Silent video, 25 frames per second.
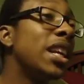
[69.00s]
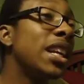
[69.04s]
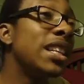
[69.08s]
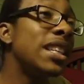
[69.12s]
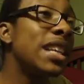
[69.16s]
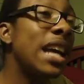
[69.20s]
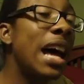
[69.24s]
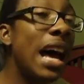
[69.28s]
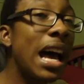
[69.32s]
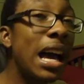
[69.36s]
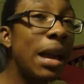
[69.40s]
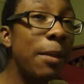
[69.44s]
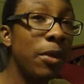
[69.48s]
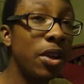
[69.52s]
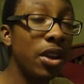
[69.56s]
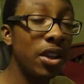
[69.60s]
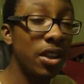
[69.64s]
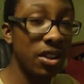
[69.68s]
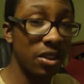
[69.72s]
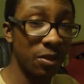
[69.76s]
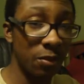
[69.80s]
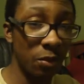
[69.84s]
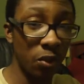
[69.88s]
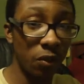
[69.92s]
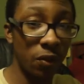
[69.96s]
timing
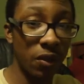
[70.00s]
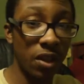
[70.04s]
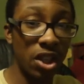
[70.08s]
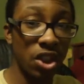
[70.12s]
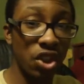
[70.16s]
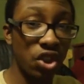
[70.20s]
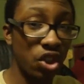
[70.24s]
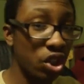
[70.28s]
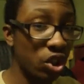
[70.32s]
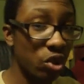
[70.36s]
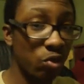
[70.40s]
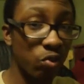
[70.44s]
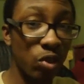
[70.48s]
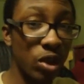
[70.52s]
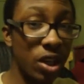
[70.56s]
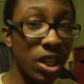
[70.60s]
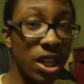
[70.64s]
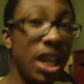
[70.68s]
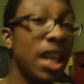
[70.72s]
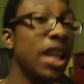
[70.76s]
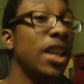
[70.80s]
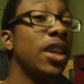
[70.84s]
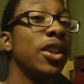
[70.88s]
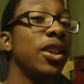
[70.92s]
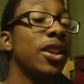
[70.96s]
in this movie is just
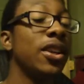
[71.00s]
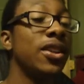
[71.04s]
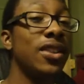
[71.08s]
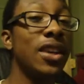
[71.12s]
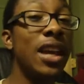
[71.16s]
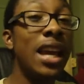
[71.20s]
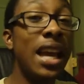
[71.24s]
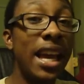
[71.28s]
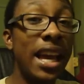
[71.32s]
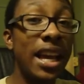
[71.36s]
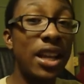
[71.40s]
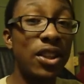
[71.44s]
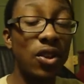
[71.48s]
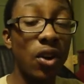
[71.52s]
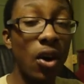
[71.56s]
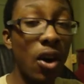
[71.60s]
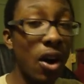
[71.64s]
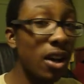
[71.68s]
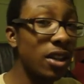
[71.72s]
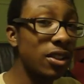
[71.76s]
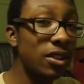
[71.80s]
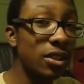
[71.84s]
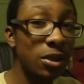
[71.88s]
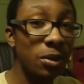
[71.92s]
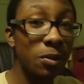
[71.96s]
ridiculous. It's
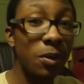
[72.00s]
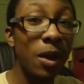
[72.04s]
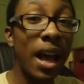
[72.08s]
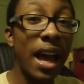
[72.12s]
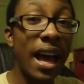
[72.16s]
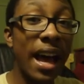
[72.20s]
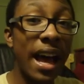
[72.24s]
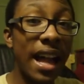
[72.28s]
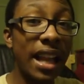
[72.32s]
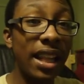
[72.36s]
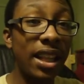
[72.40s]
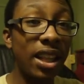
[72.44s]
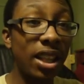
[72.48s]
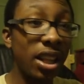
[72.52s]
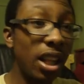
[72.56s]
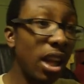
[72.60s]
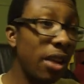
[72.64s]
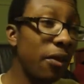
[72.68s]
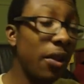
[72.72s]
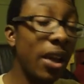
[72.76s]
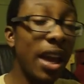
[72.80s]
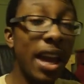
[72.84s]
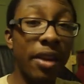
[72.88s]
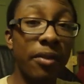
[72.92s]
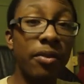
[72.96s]
awesome. I
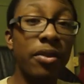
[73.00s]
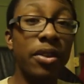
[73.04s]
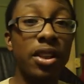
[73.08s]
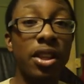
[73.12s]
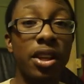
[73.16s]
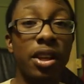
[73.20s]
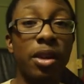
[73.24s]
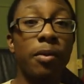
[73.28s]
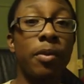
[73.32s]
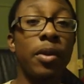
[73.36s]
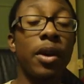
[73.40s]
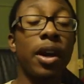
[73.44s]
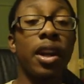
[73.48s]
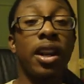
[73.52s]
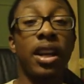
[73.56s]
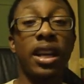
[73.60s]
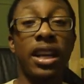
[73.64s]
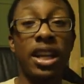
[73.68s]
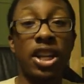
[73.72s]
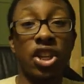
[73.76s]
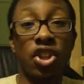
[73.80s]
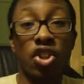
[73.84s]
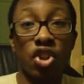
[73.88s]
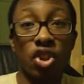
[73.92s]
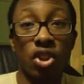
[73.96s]
love everything about it.
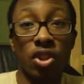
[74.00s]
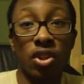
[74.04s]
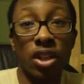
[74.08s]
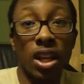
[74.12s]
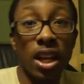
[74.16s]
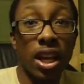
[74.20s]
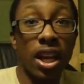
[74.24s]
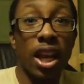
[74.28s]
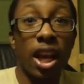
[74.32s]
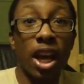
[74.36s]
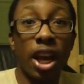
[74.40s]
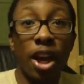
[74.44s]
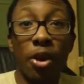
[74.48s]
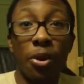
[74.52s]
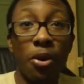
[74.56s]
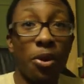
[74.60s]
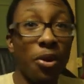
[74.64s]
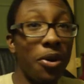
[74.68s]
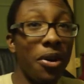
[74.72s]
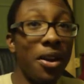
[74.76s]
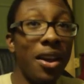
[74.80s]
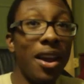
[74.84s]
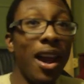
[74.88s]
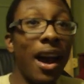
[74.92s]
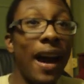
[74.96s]
It's just,
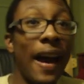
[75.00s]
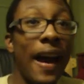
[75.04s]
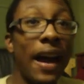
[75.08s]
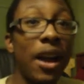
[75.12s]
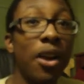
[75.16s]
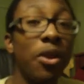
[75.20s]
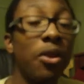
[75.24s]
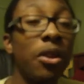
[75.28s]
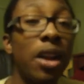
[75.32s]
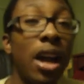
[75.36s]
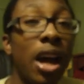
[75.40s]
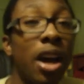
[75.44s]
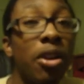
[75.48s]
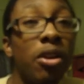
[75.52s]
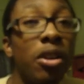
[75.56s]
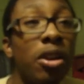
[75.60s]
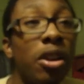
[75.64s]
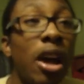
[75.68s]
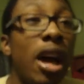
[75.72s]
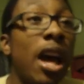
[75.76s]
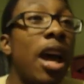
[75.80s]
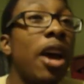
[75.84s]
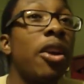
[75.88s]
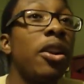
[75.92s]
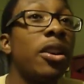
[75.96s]
I don't
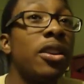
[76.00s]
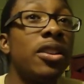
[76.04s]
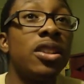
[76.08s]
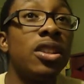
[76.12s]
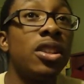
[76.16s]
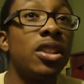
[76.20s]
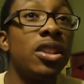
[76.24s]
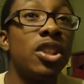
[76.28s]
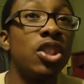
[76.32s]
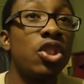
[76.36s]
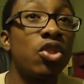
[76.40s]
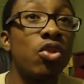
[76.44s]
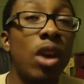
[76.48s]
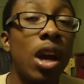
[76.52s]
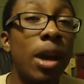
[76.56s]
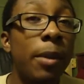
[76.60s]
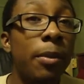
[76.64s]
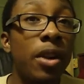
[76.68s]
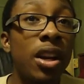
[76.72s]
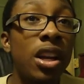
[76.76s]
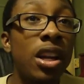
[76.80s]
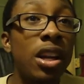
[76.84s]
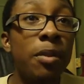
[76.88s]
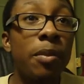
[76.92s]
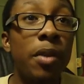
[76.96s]
know how to
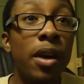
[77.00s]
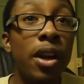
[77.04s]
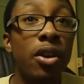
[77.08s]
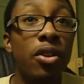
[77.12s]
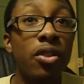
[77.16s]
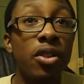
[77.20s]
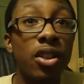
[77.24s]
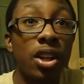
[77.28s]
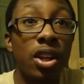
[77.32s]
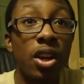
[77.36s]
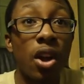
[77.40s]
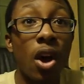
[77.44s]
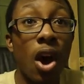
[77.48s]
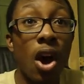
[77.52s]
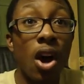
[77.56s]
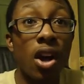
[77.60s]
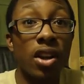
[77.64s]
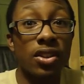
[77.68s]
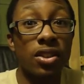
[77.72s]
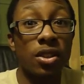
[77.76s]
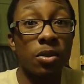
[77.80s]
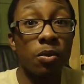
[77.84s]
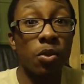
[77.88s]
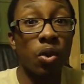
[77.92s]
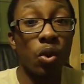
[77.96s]
describe it any better than
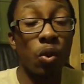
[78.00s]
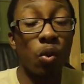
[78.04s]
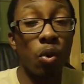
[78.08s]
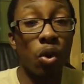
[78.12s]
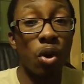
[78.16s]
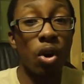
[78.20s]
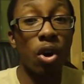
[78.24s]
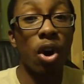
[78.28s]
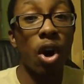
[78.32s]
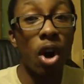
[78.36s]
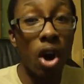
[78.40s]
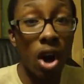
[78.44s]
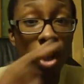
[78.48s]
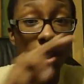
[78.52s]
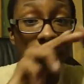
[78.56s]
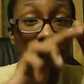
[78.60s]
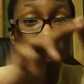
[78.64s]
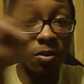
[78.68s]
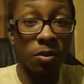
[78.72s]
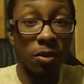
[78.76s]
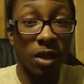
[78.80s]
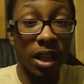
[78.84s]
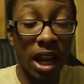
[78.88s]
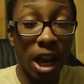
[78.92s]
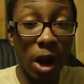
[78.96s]
awesome. The word
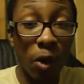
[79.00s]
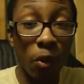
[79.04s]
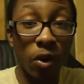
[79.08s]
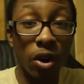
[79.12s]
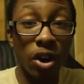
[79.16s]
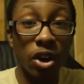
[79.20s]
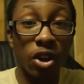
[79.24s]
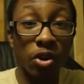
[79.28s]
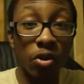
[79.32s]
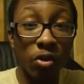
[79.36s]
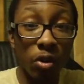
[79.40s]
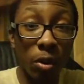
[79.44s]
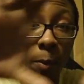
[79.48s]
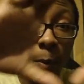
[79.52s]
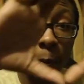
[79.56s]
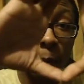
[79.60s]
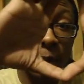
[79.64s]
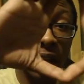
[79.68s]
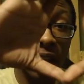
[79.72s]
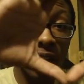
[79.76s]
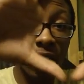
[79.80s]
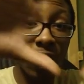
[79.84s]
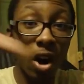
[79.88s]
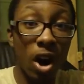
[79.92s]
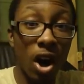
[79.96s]
awesome. Like, I want to do a
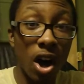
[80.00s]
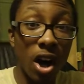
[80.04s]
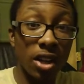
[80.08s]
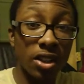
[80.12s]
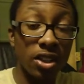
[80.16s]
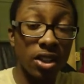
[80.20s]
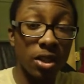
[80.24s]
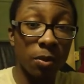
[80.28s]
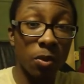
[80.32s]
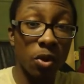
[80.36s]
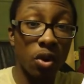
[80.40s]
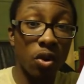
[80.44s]
big awesome